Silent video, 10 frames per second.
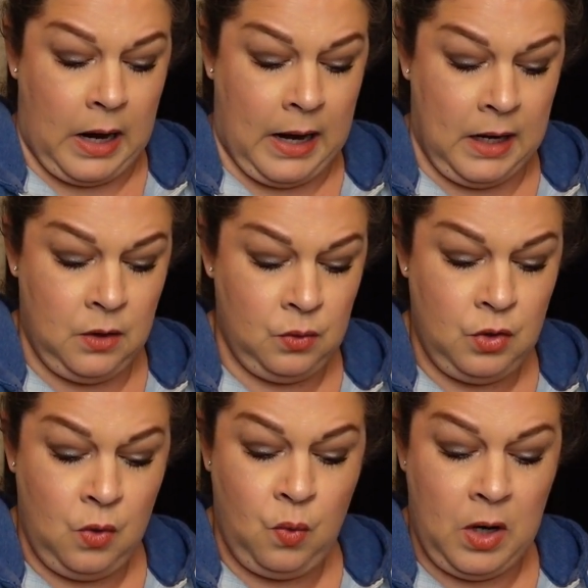I don't
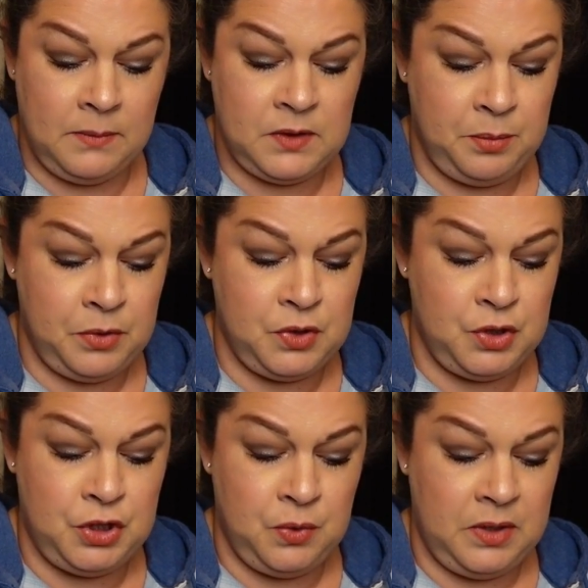know what I'm supposed to
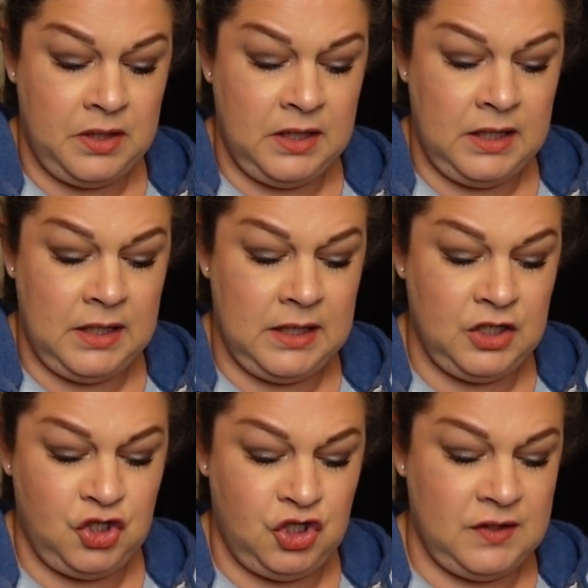do with it.
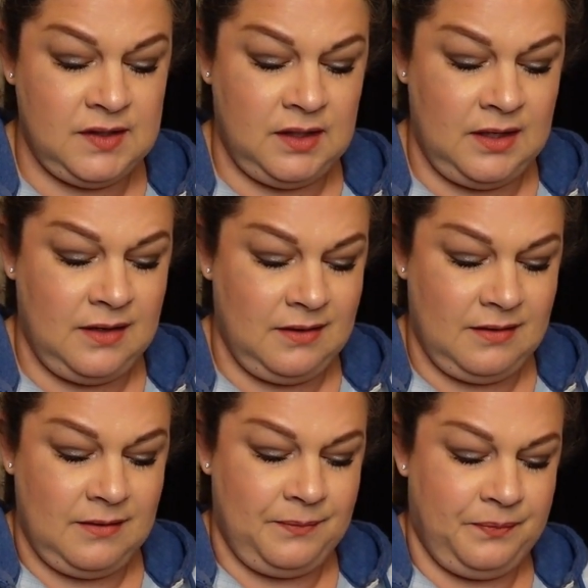It's just like,
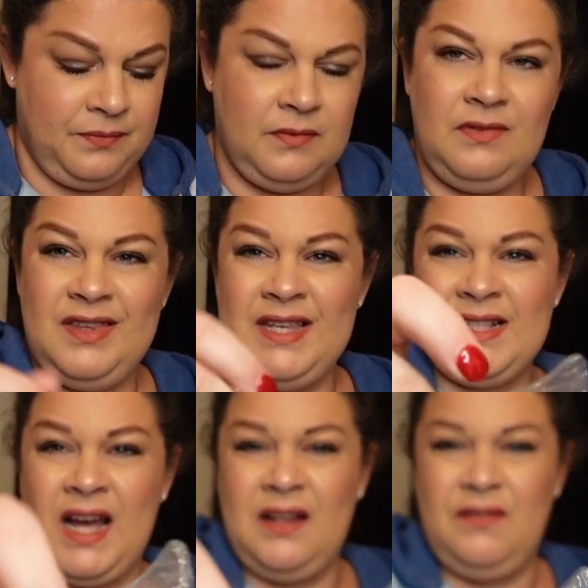these
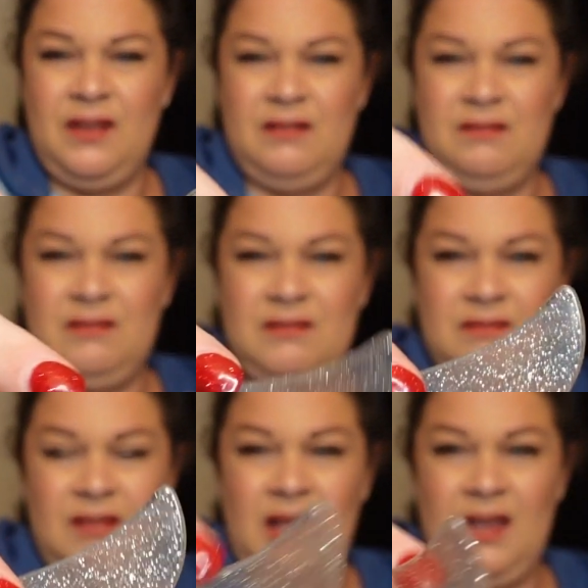kind of,
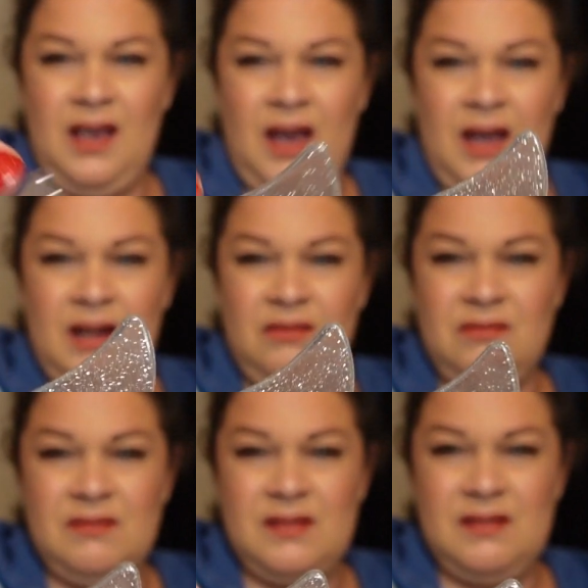like, I
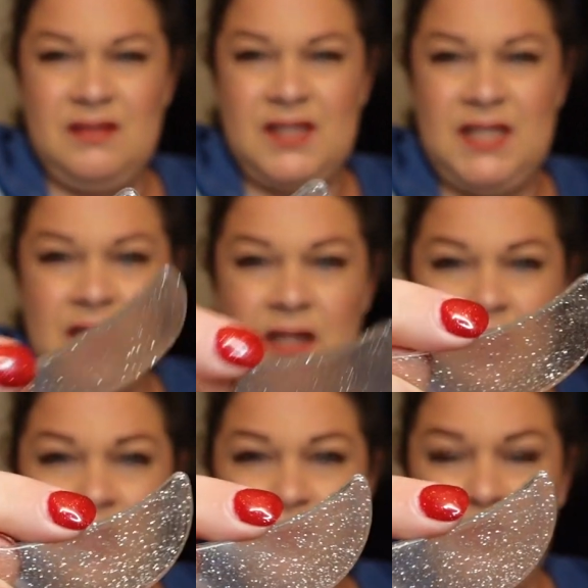don't see the
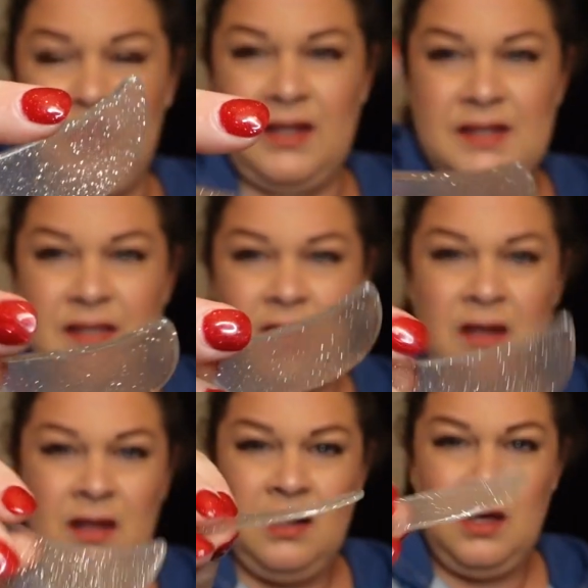need for this.
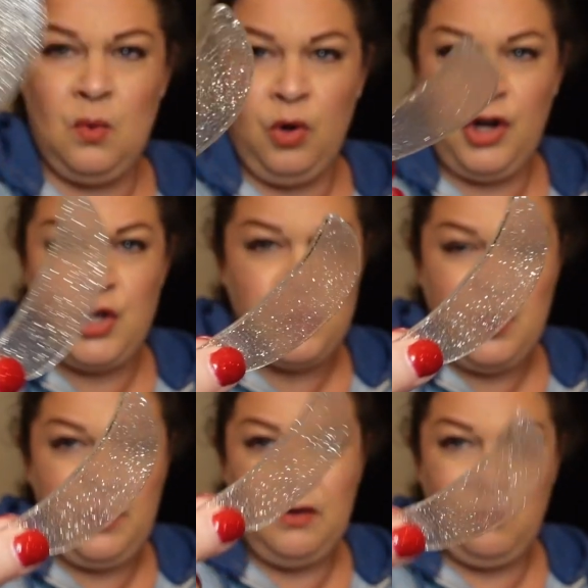Like, what are you
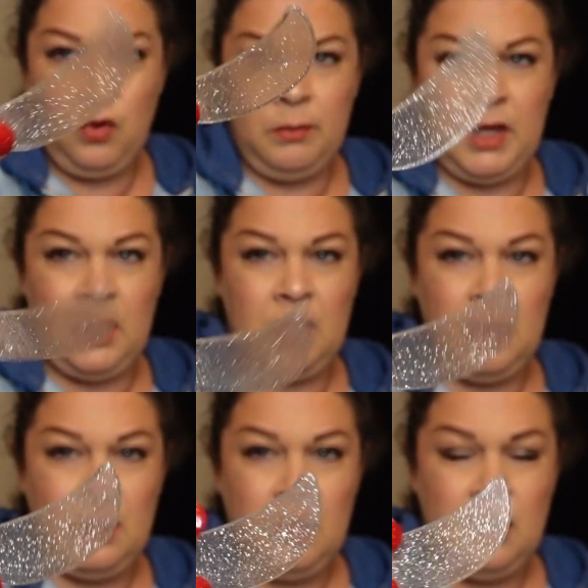doing for me?
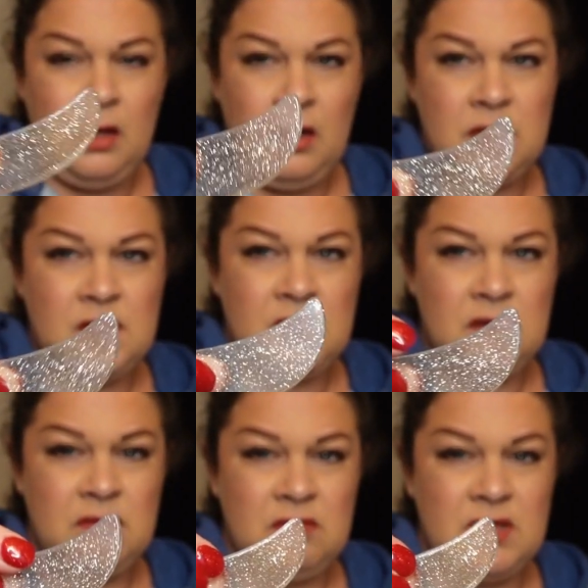It's
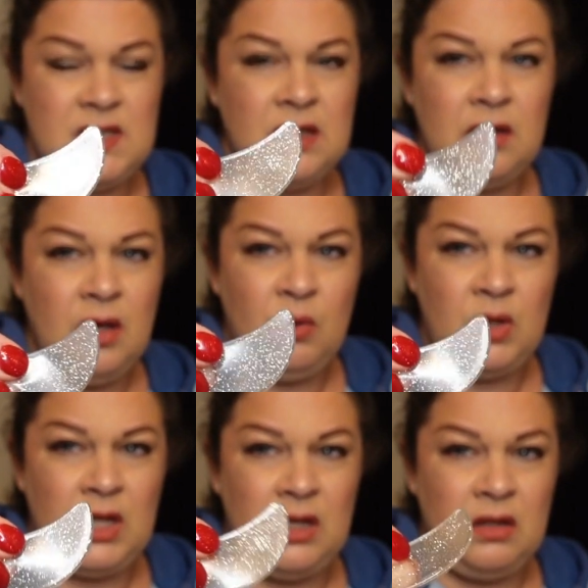
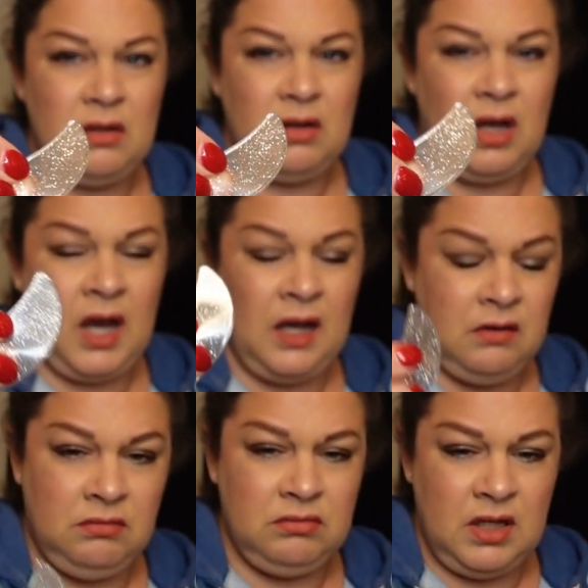silicone-y.
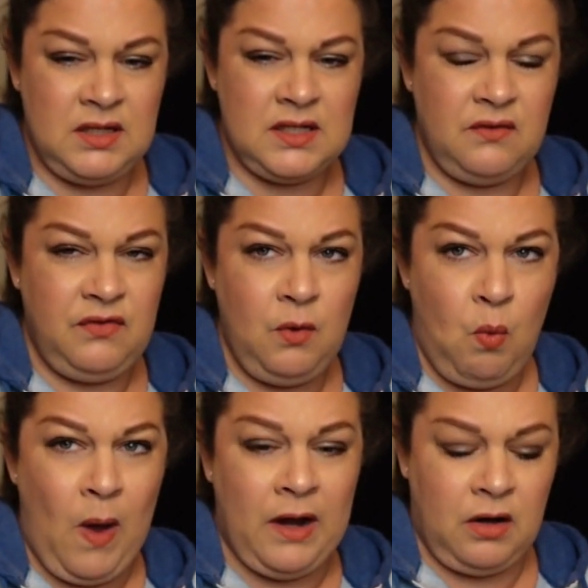It doesn't feel
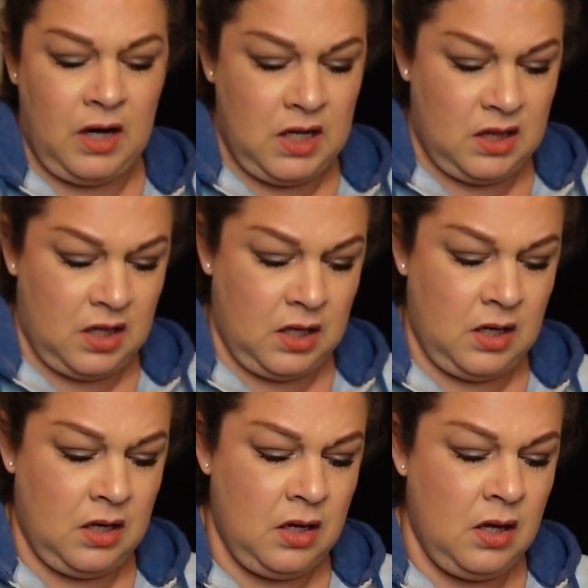wet or
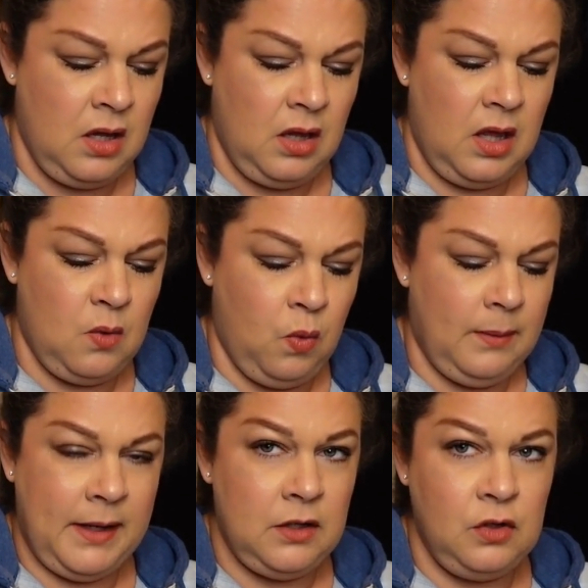anything. Like, what
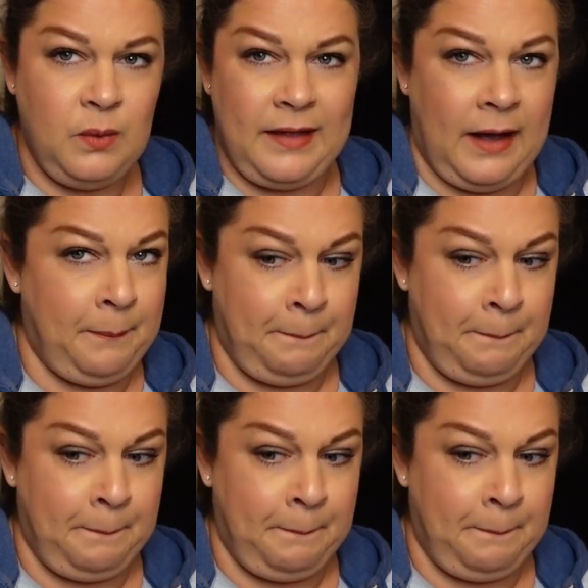am I to do with that?